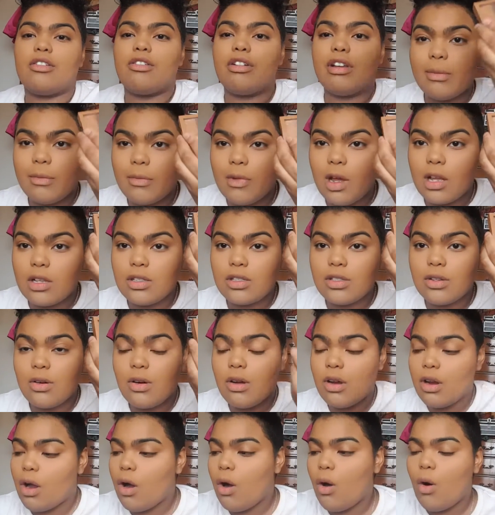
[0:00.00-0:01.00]
cream
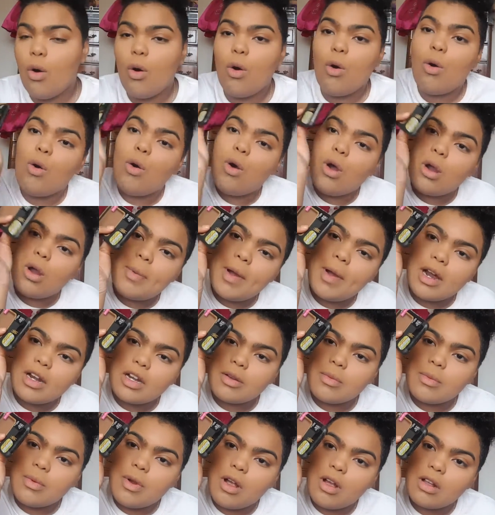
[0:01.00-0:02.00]
contour or
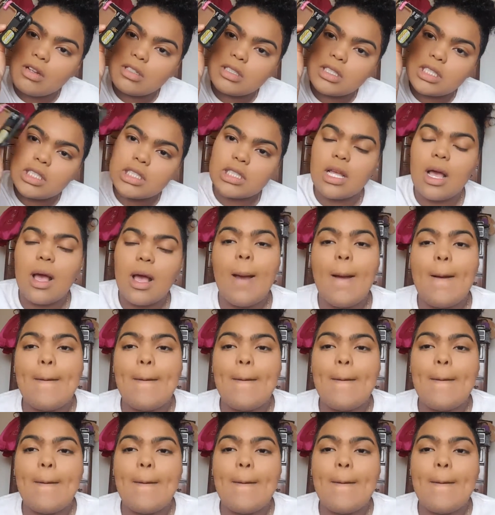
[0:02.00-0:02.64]
powder bronze.